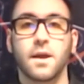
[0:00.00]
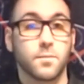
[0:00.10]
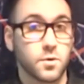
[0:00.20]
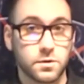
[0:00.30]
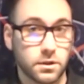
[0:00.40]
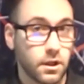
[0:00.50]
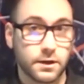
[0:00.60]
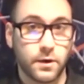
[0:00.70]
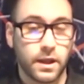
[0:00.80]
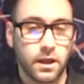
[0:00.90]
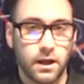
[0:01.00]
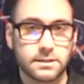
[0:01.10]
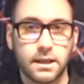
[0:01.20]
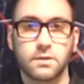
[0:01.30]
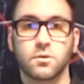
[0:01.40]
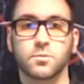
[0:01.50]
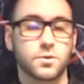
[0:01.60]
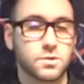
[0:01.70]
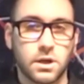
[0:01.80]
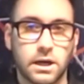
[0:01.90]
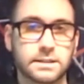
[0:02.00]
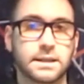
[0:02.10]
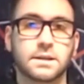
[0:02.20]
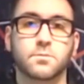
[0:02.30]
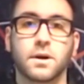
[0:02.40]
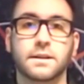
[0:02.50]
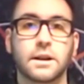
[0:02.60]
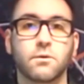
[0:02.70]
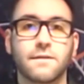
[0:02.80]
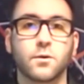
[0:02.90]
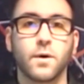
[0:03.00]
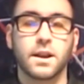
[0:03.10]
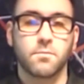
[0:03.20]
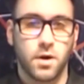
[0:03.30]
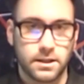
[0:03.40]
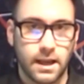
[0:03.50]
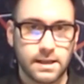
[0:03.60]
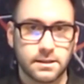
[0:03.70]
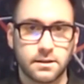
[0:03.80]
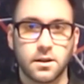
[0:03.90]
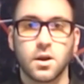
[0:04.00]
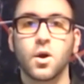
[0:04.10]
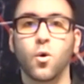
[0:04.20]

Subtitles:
that produce a lot of great content will produce content, but they don't have a way to monetize it.